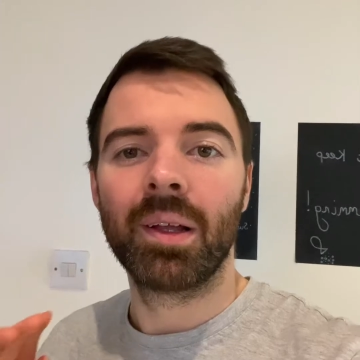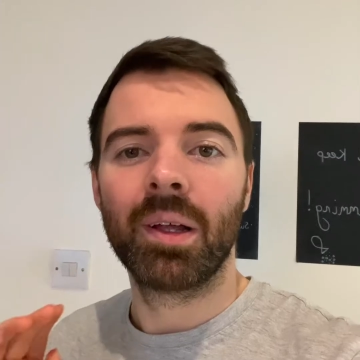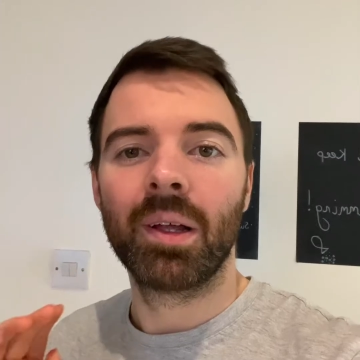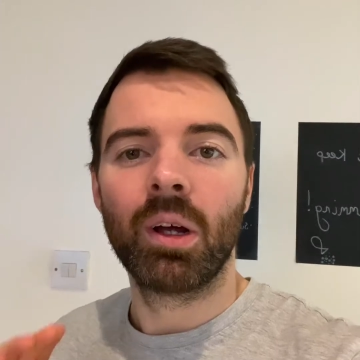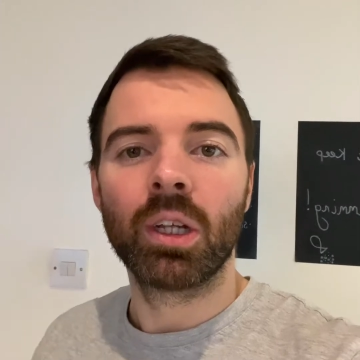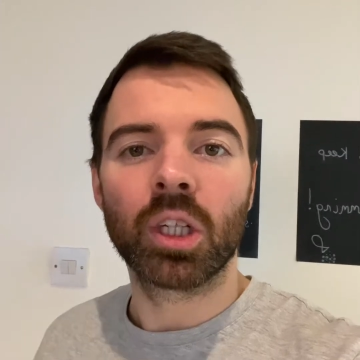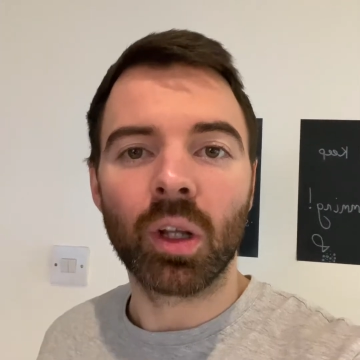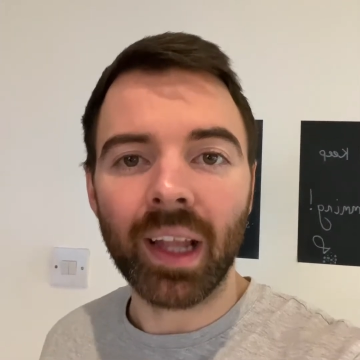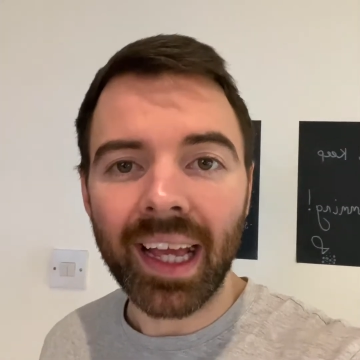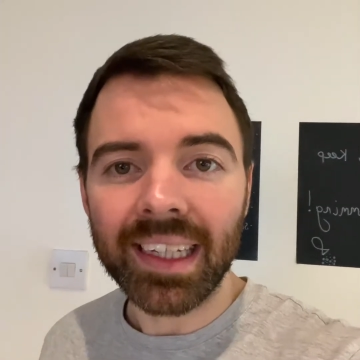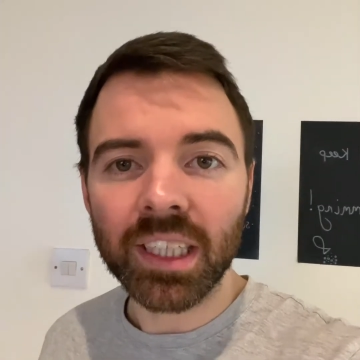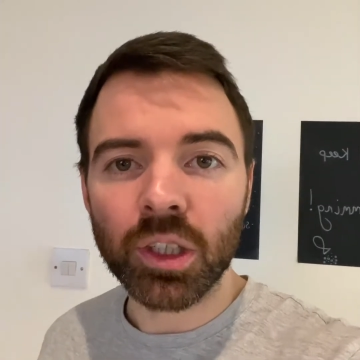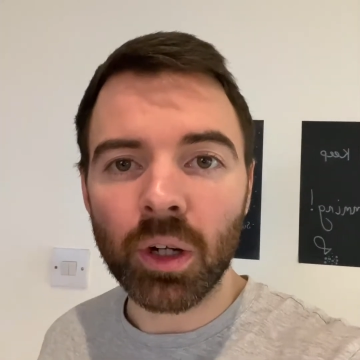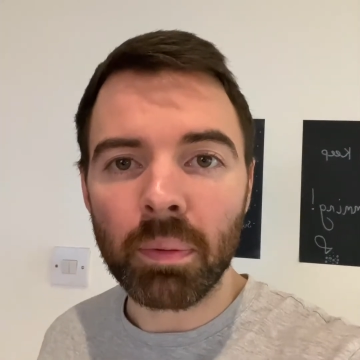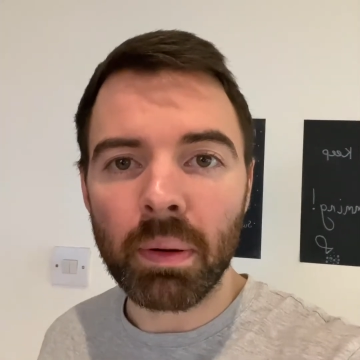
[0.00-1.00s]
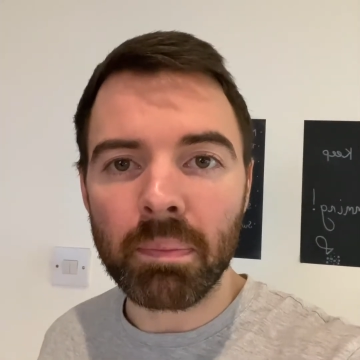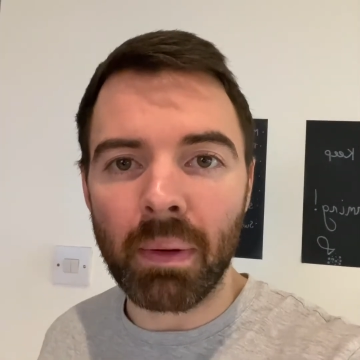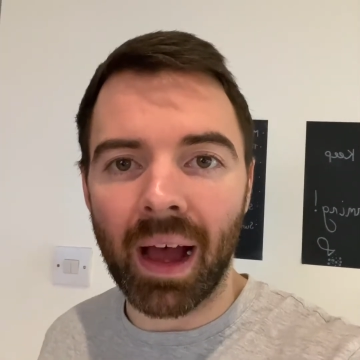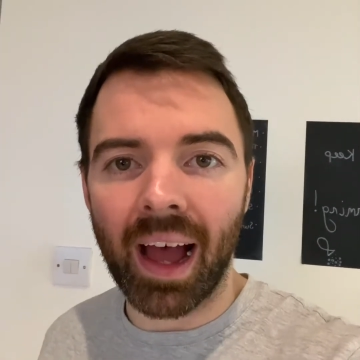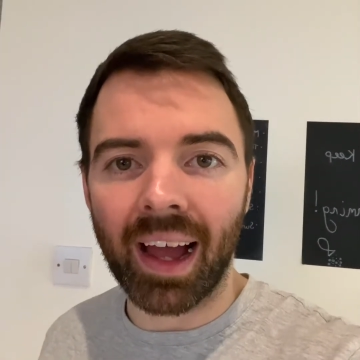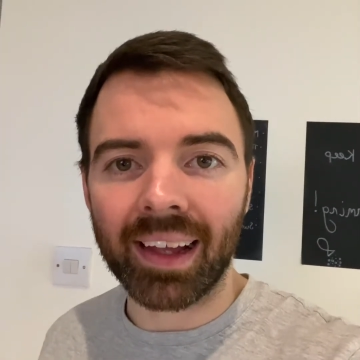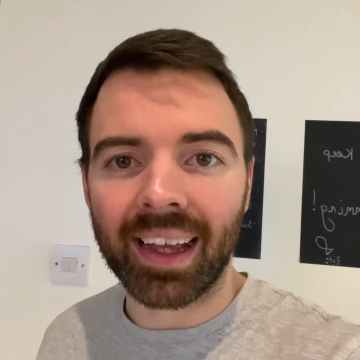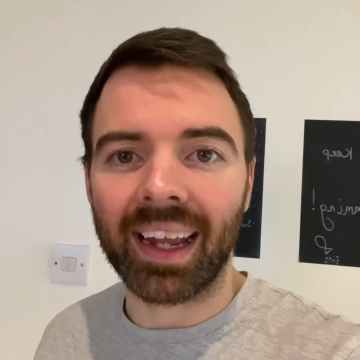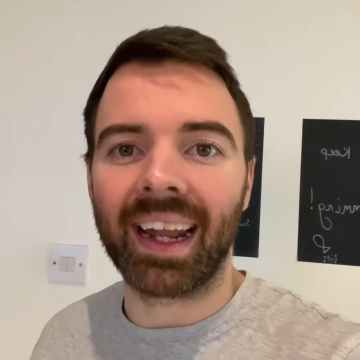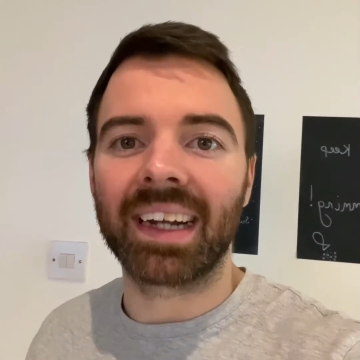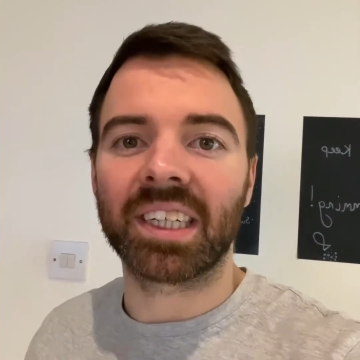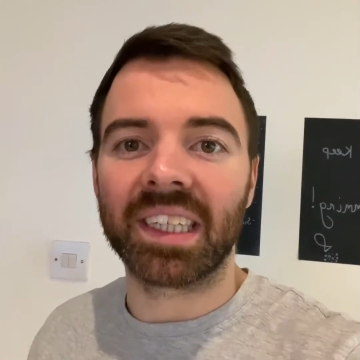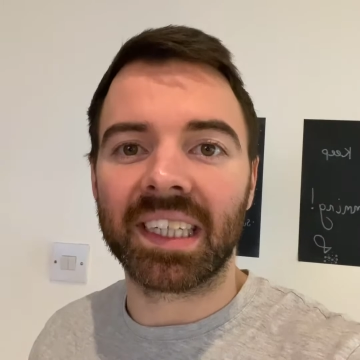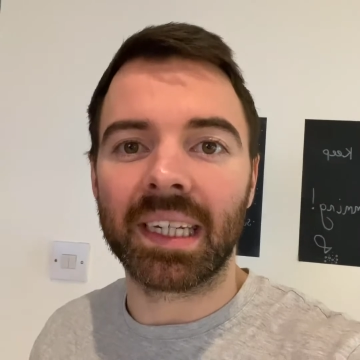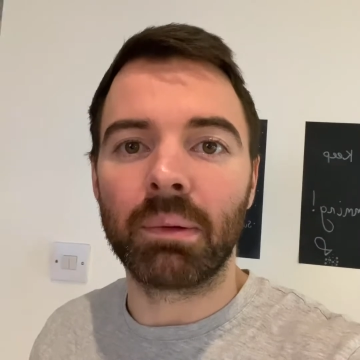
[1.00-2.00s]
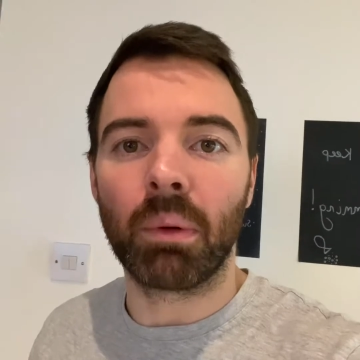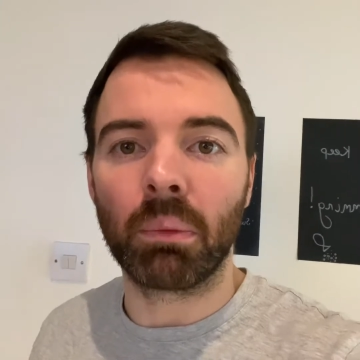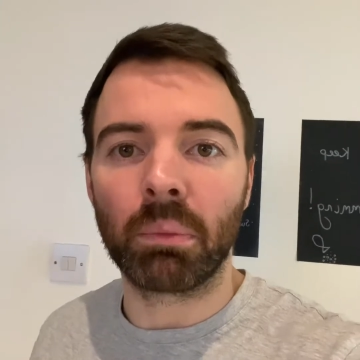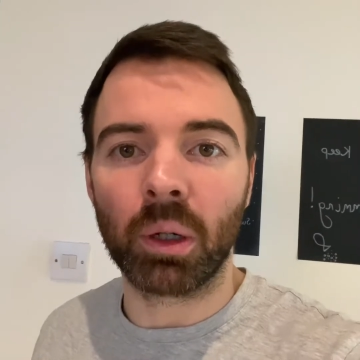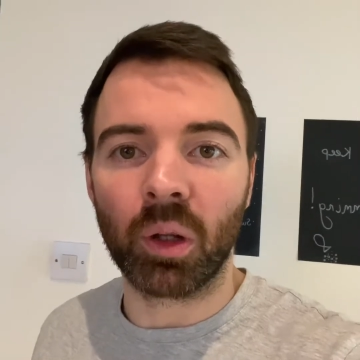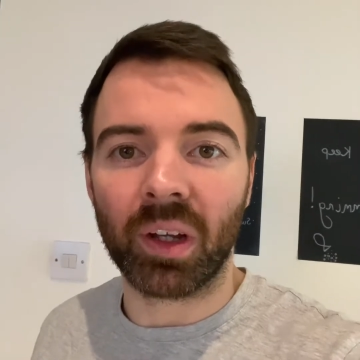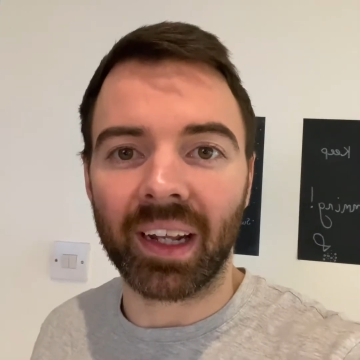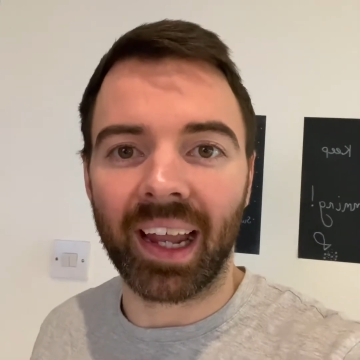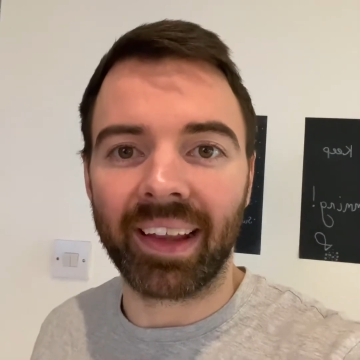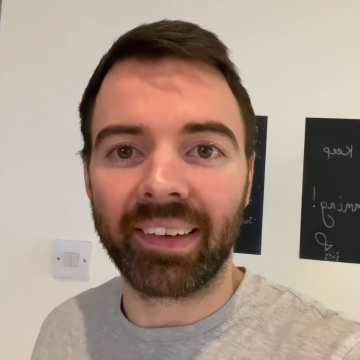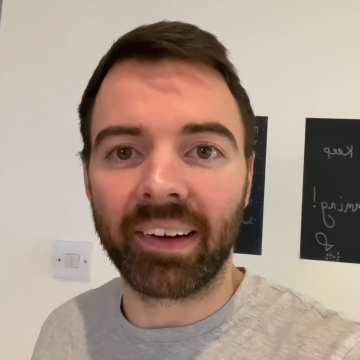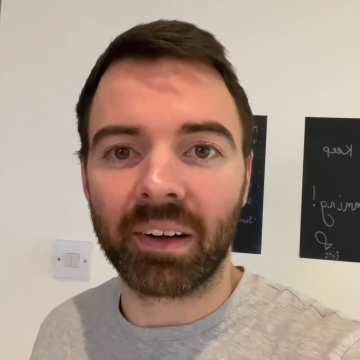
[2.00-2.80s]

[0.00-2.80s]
So let's strip it back and actually see what we're looking at there.